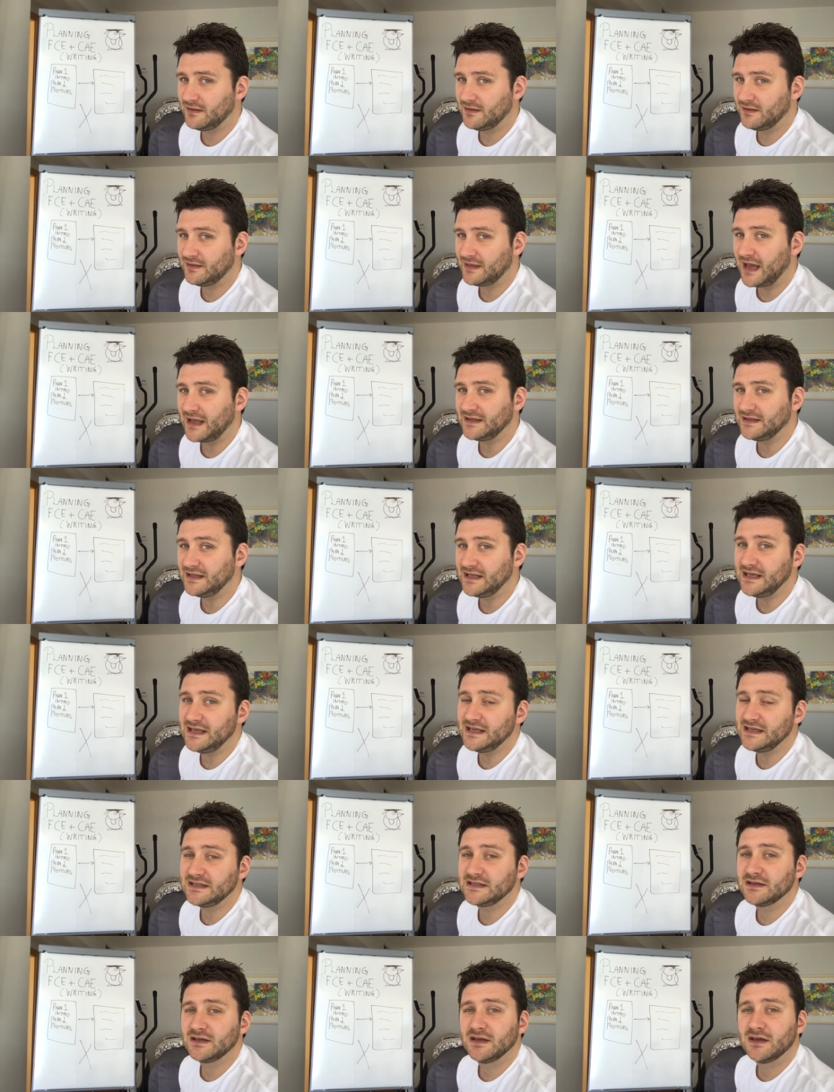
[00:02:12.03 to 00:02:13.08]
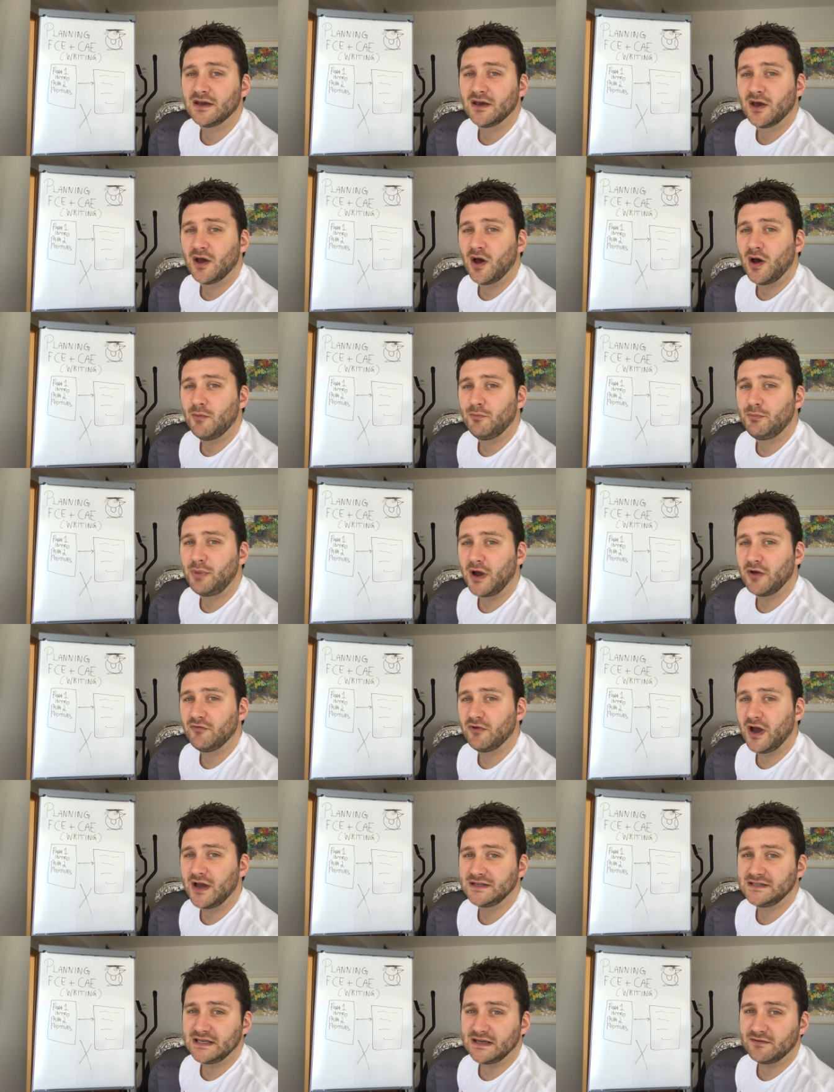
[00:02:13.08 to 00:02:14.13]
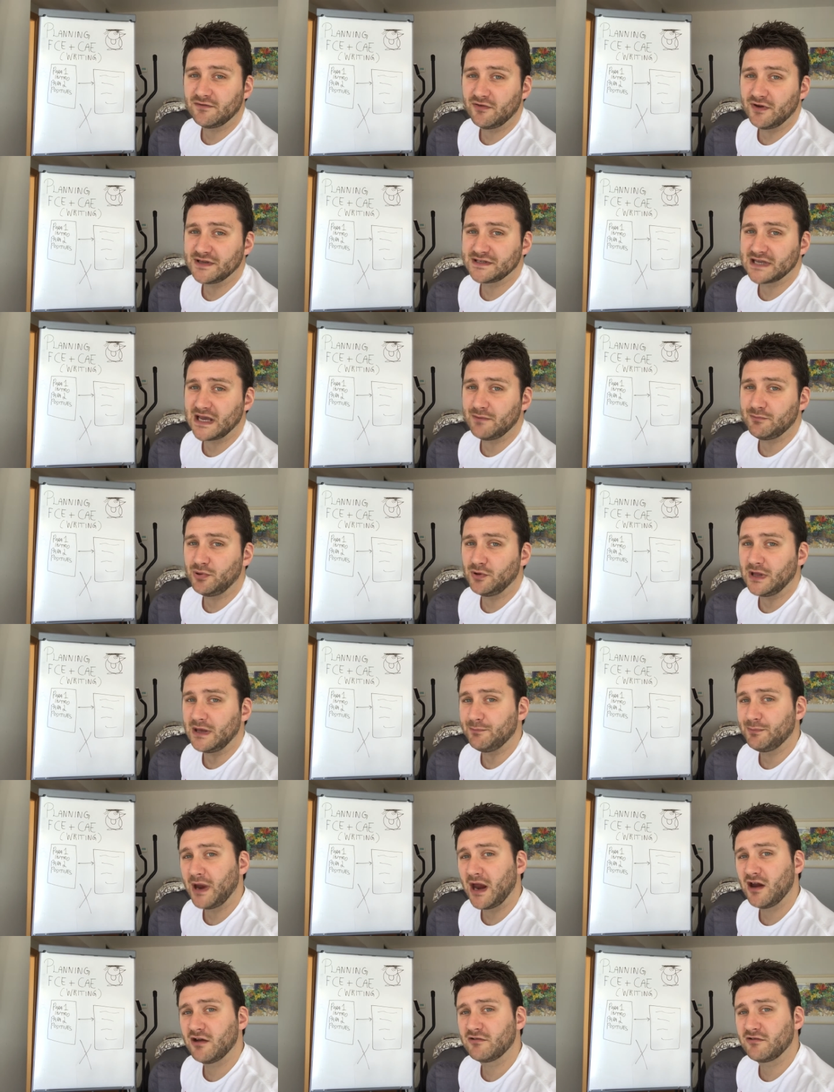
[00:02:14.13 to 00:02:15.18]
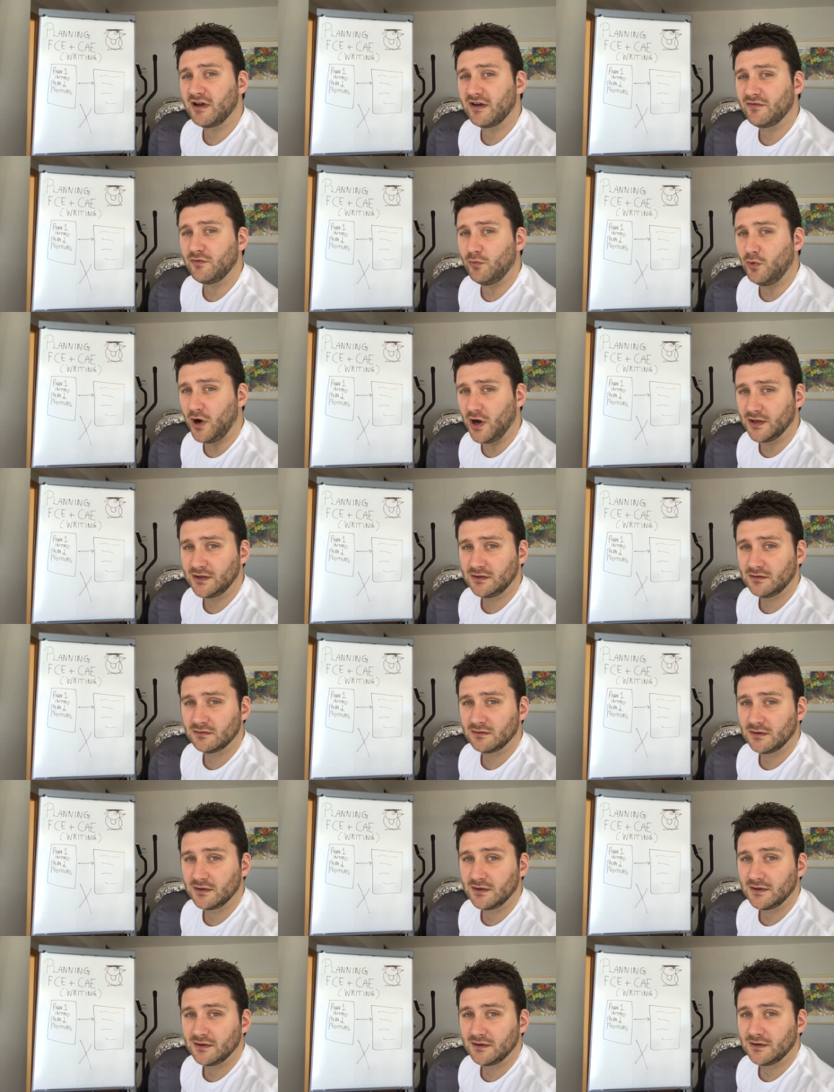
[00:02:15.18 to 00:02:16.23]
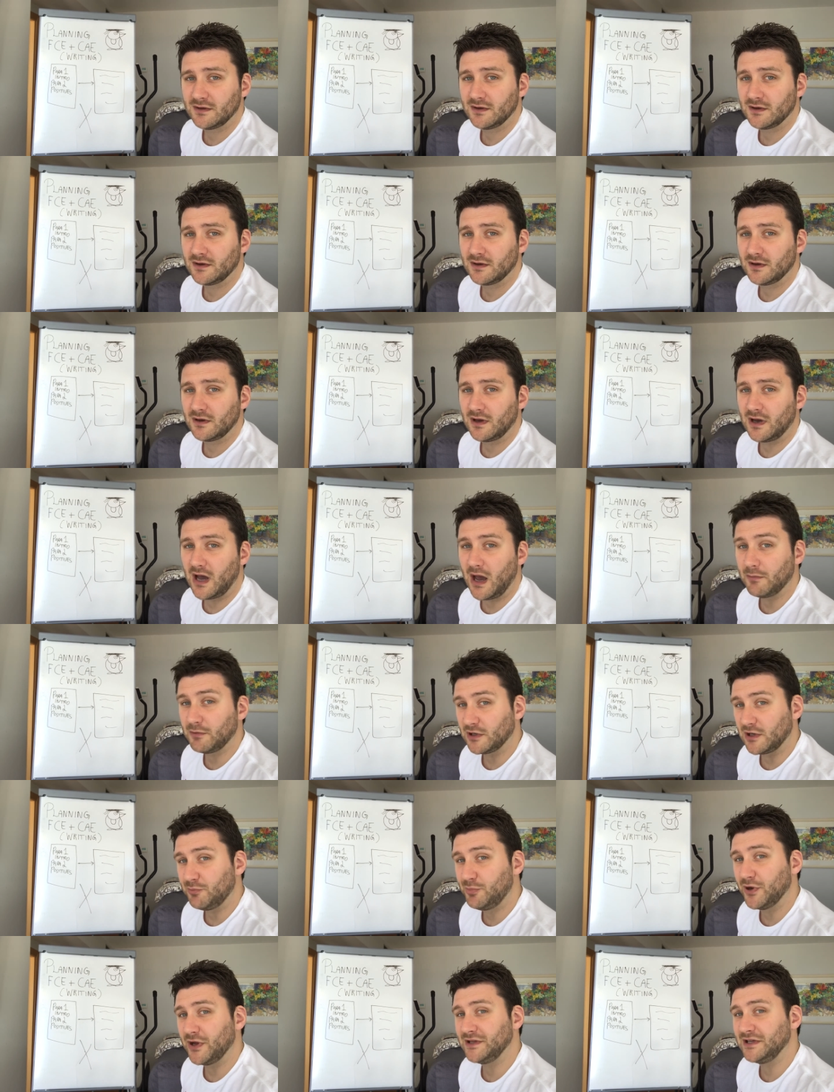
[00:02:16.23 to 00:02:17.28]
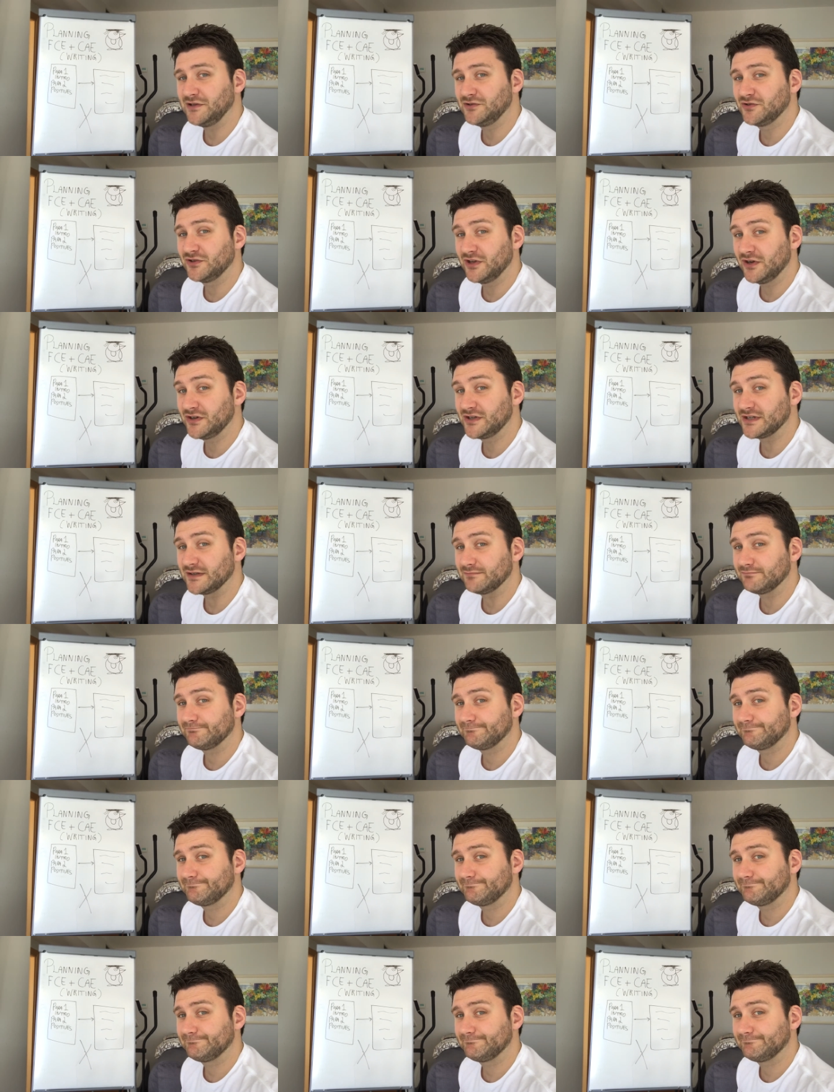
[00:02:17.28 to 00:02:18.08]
that need by writing, for example, in paragraph one, I'm going to put an introduction.